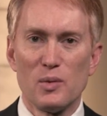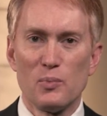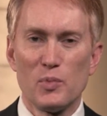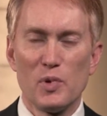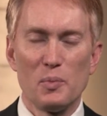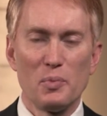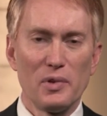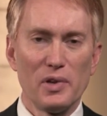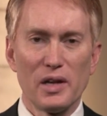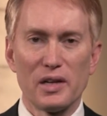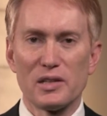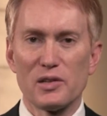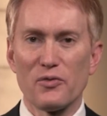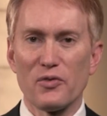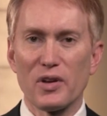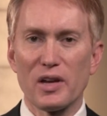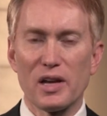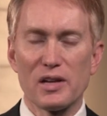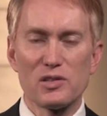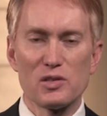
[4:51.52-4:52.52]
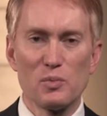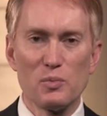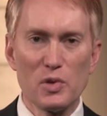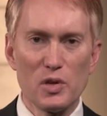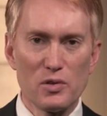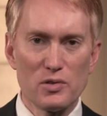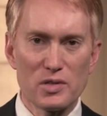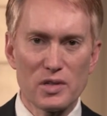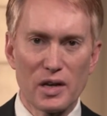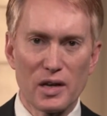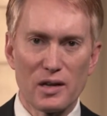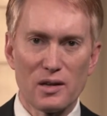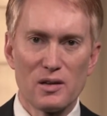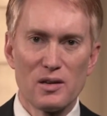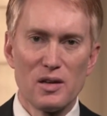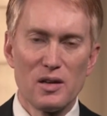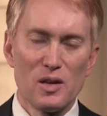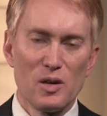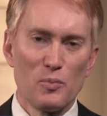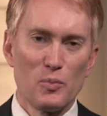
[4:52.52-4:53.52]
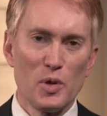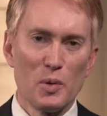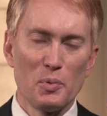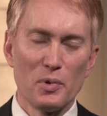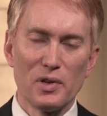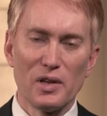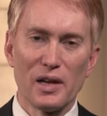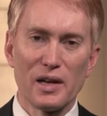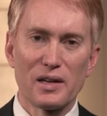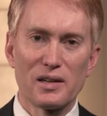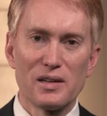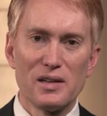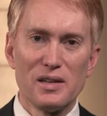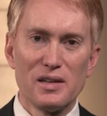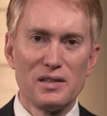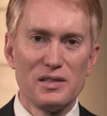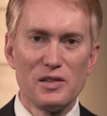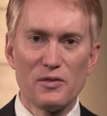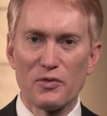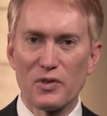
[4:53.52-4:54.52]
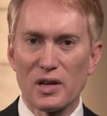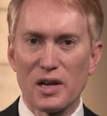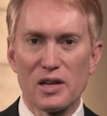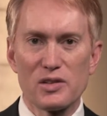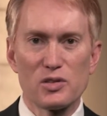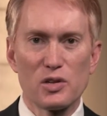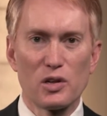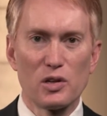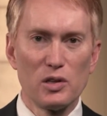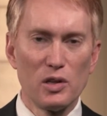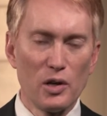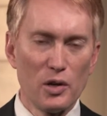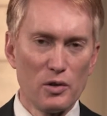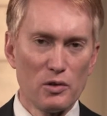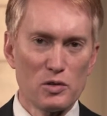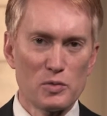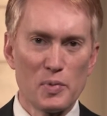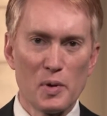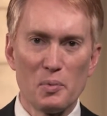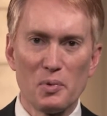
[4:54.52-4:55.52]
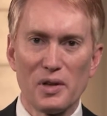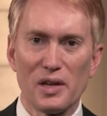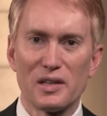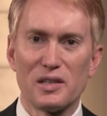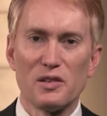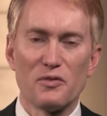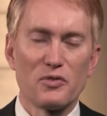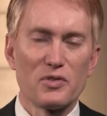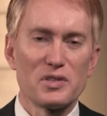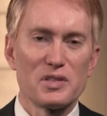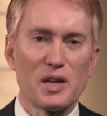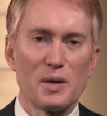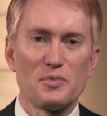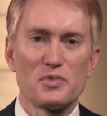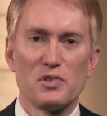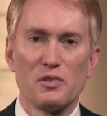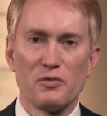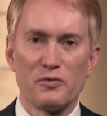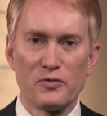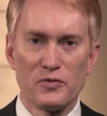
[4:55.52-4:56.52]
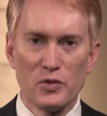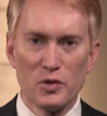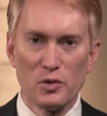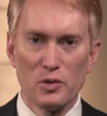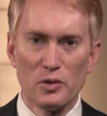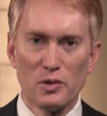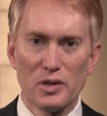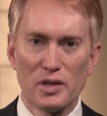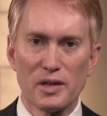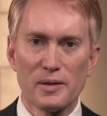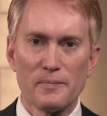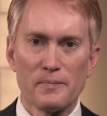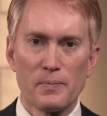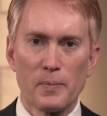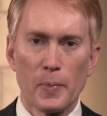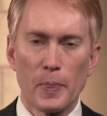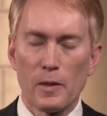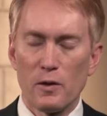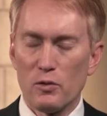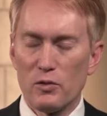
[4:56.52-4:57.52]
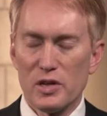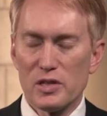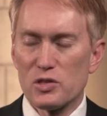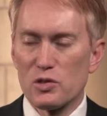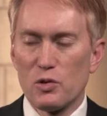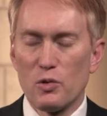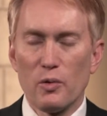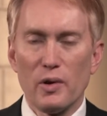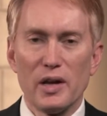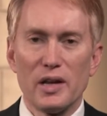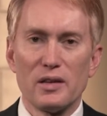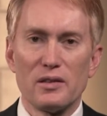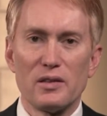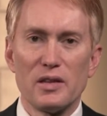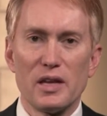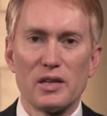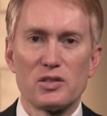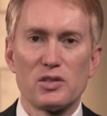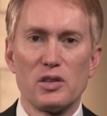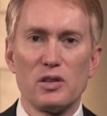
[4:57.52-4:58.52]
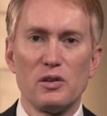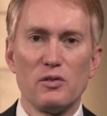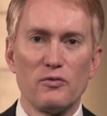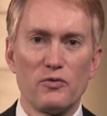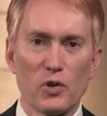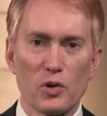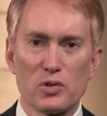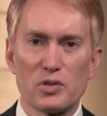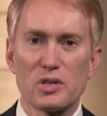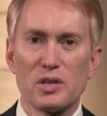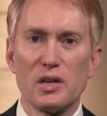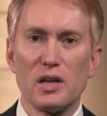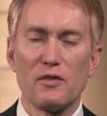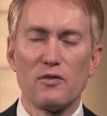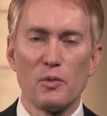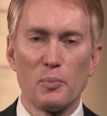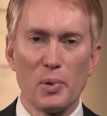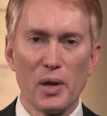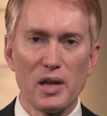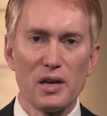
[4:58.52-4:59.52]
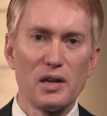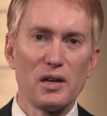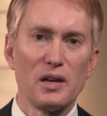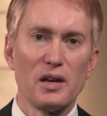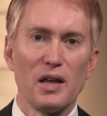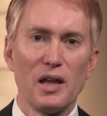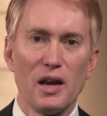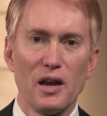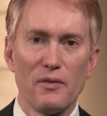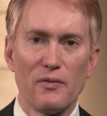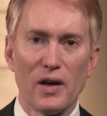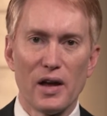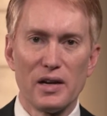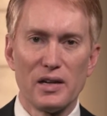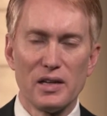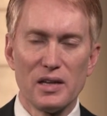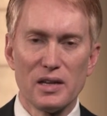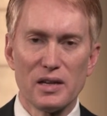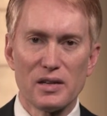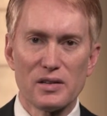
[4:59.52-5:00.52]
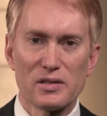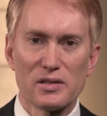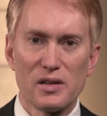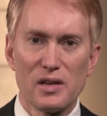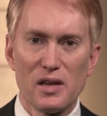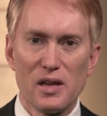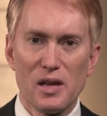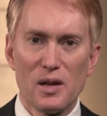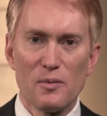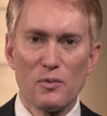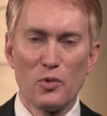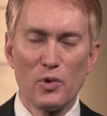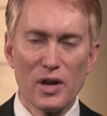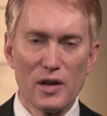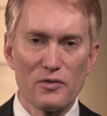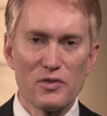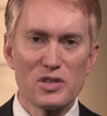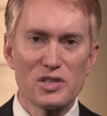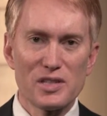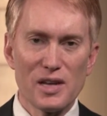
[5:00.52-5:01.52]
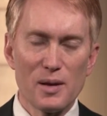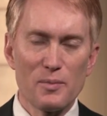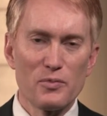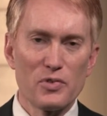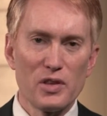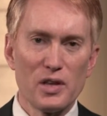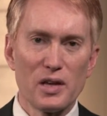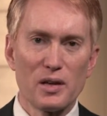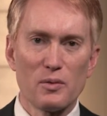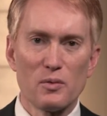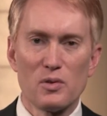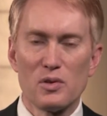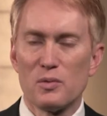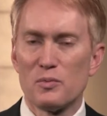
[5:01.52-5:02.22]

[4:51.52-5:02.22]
People like different kinds of music. People like different kinds of clothes. People like different types of food. Well, that's great. That's the diversity of opinion and of ideas. We have the same thing.